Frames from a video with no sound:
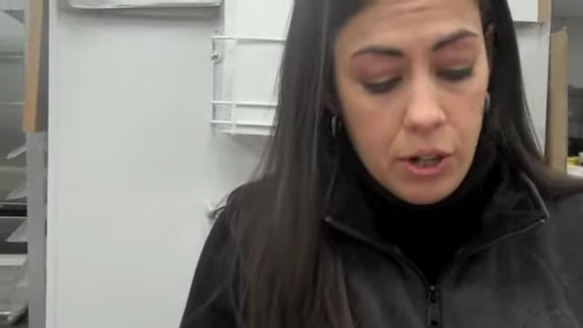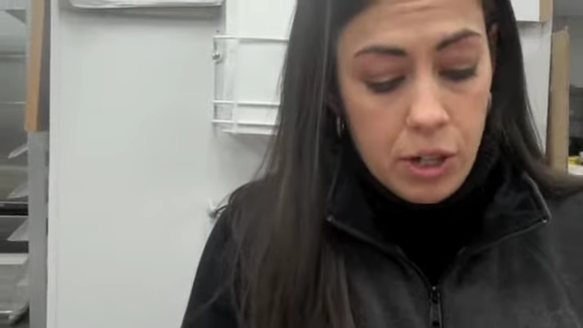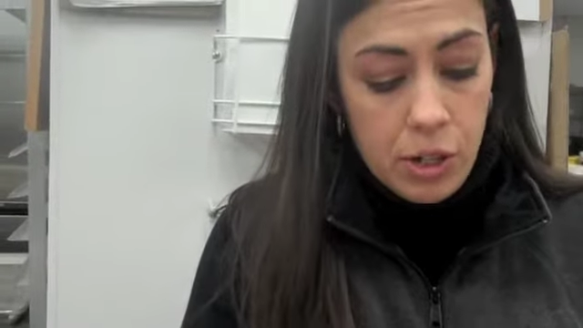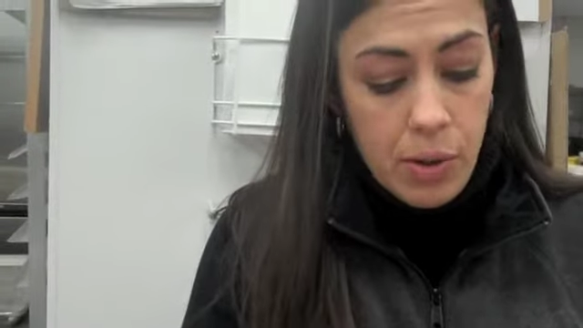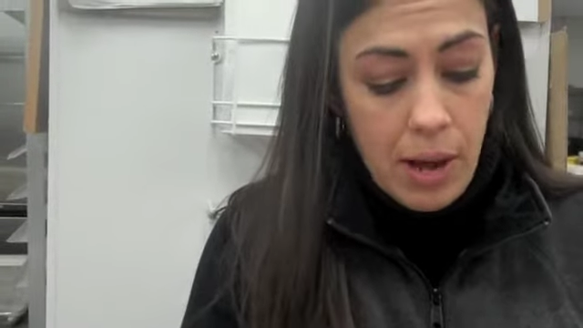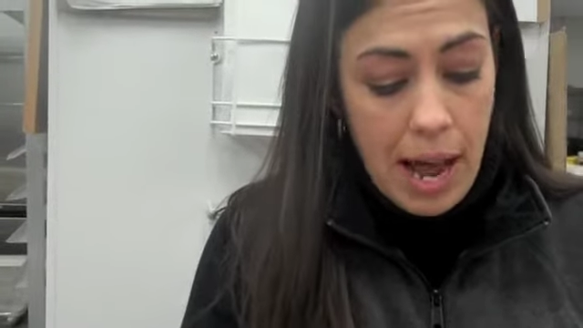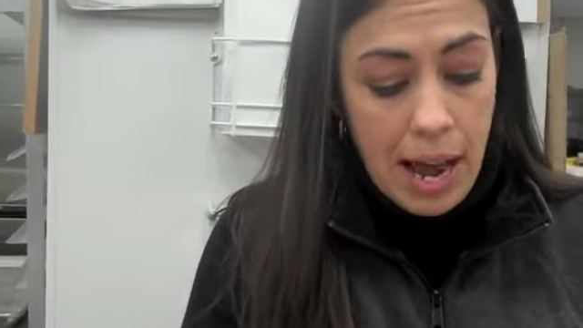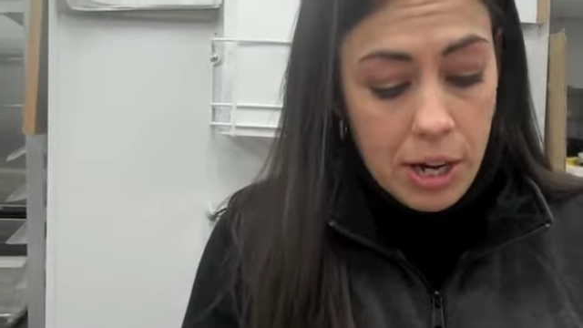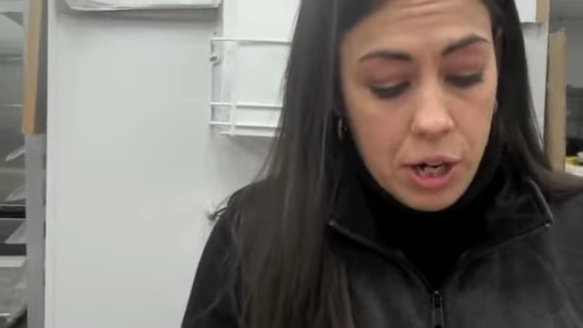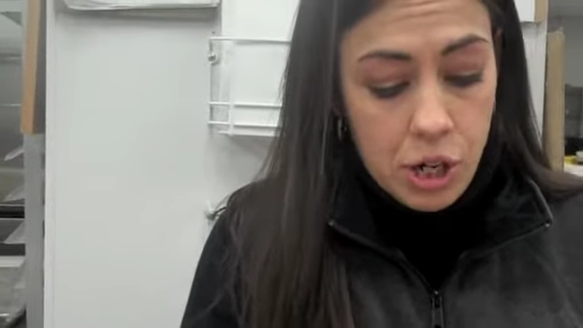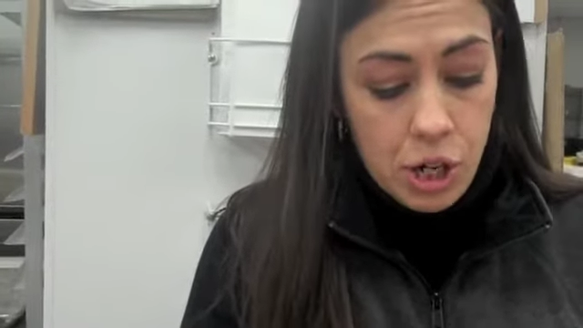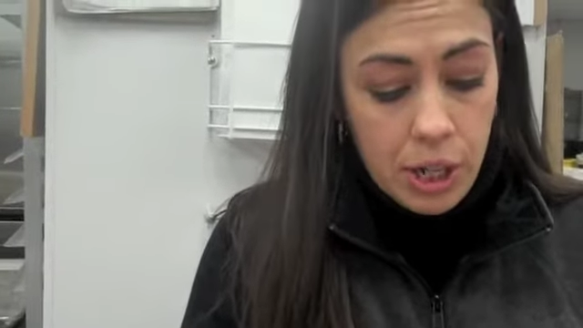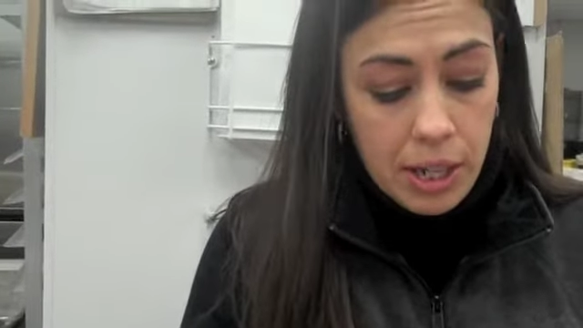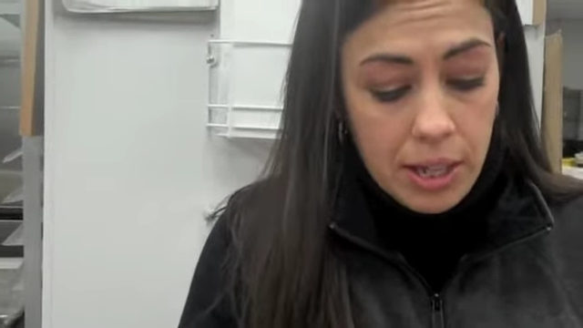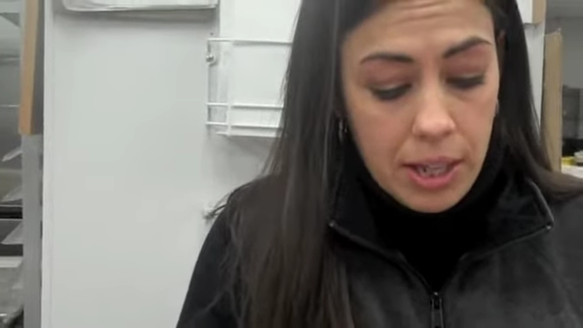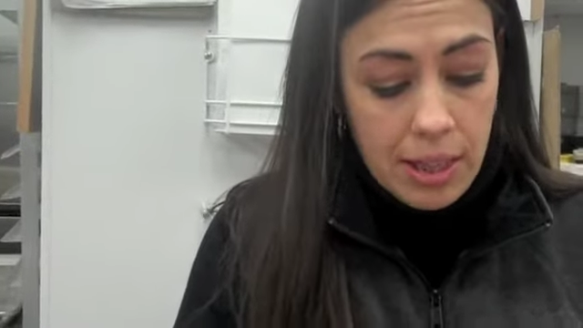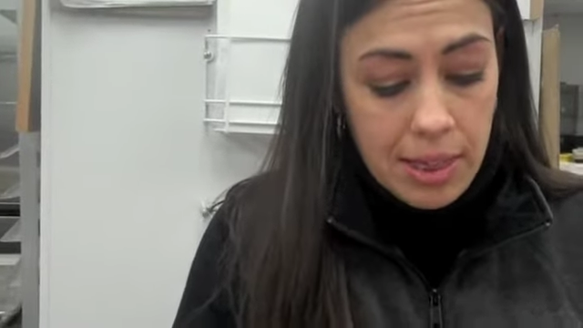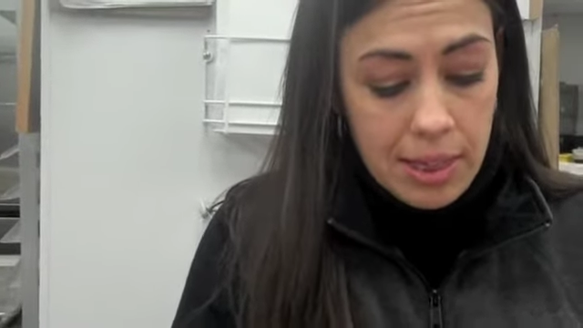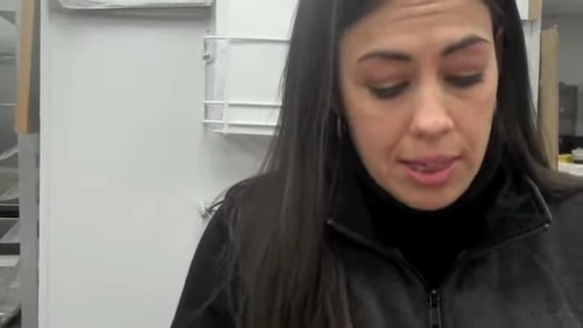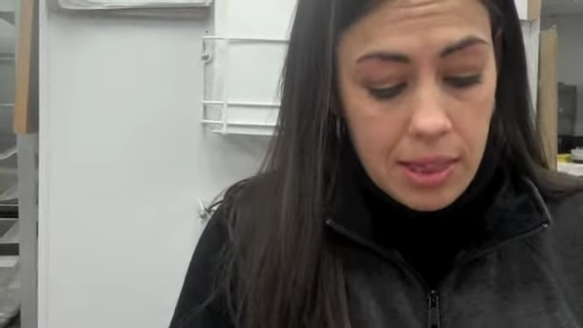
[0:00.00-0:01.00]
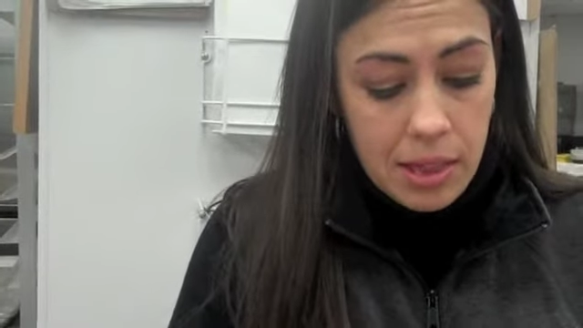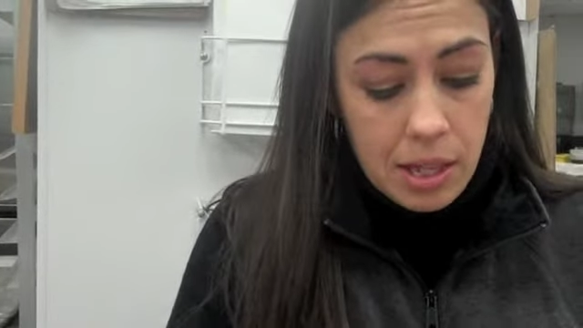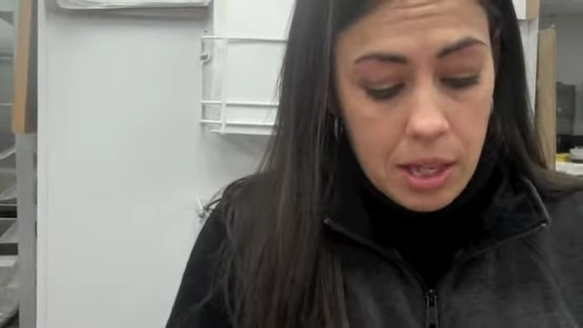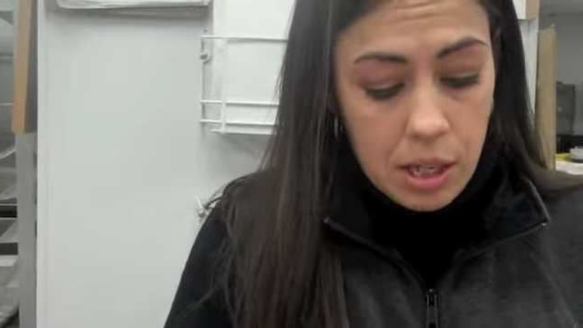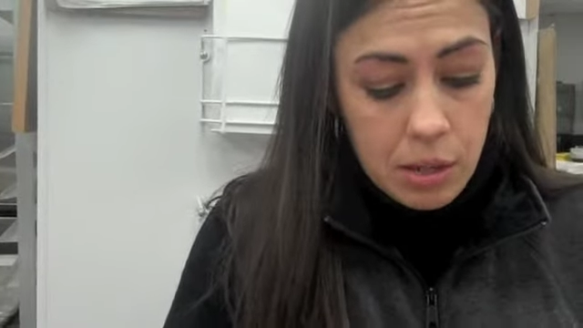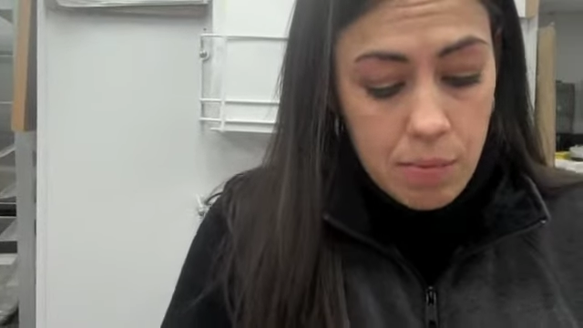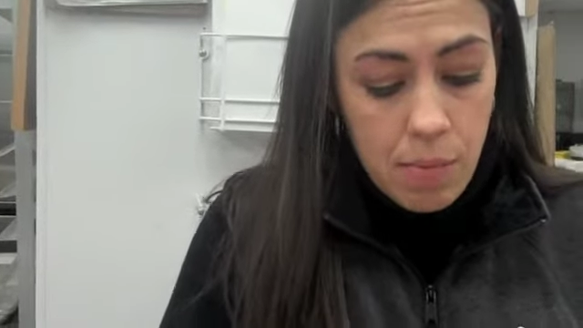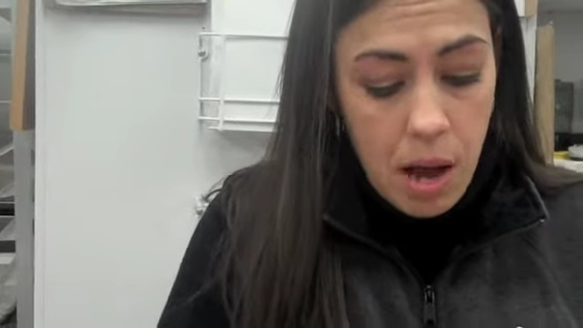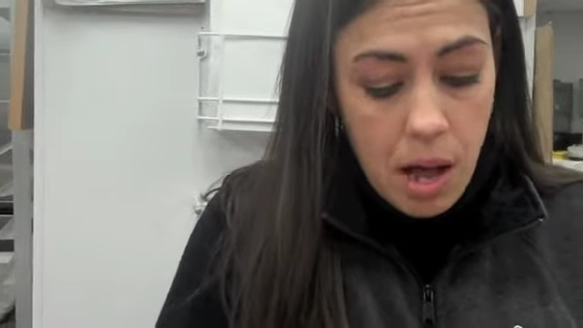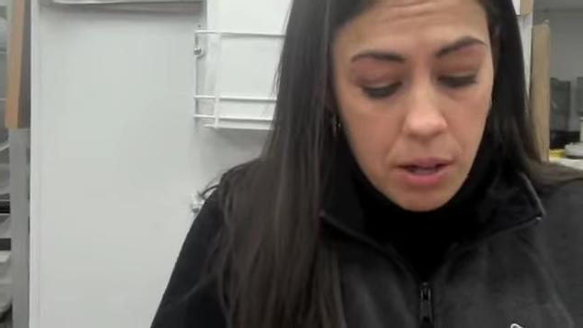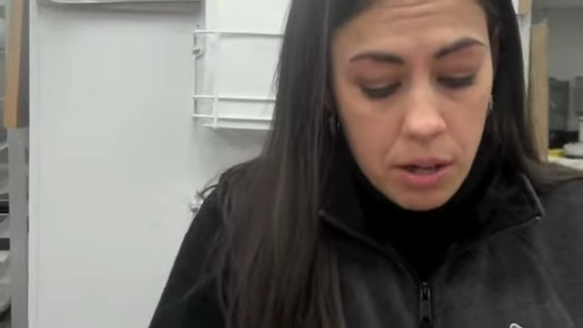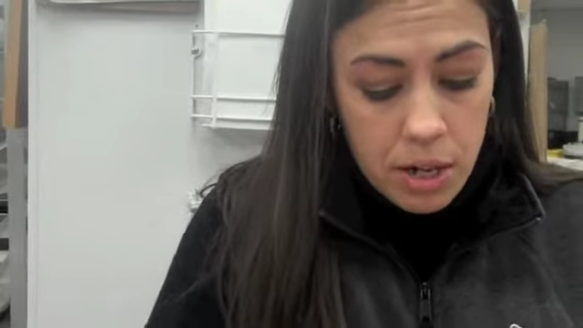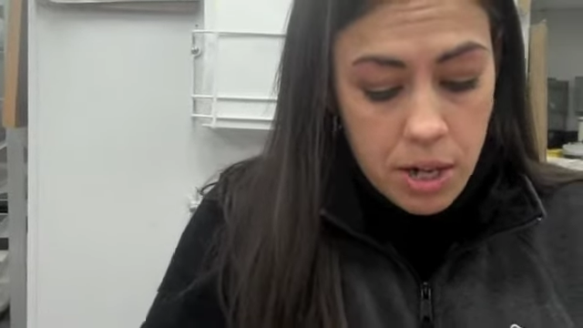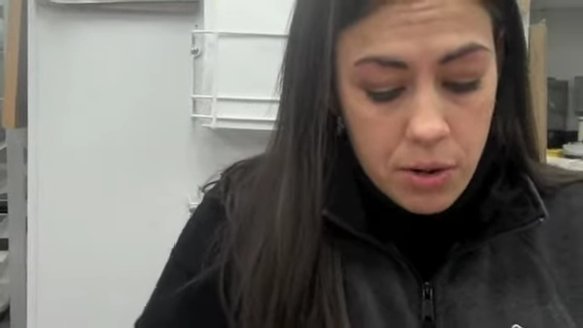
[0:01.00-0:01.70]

So actually, the smaller